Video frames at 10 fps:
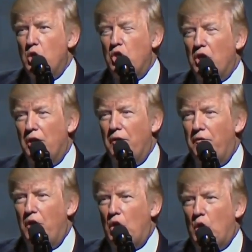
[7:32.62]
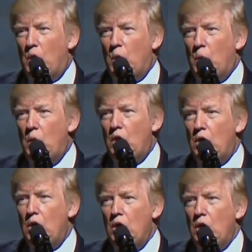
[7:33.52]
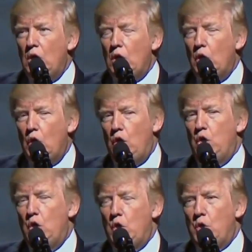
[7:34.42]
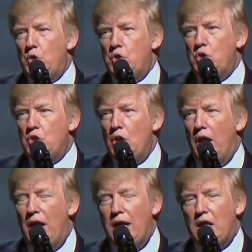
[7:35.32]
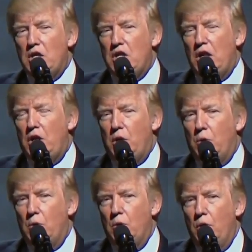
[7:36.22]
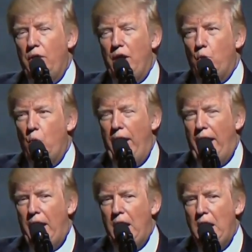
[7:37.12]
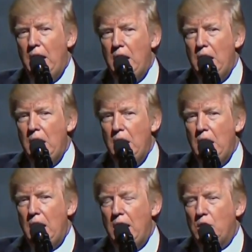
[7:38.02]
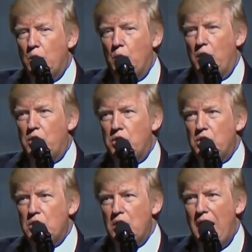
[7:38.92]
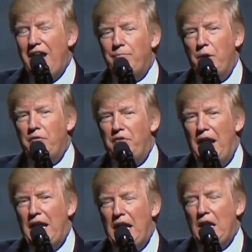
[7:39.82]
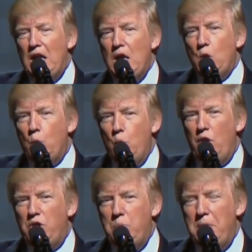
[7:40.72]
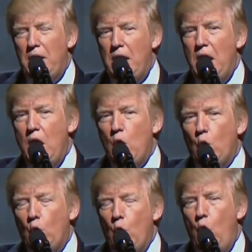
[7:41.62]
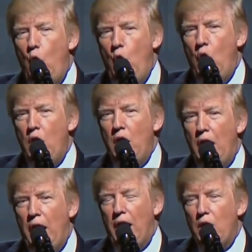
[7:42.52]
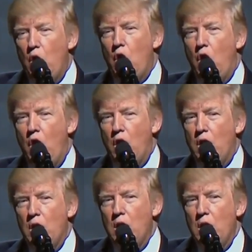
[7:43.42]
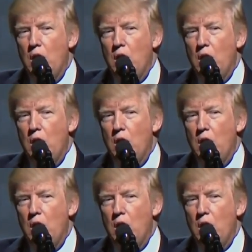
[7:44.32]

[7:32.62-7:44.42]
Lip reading: to deliver you good news. And I can tell you that Wayne and Chris have been fighting with me long and hard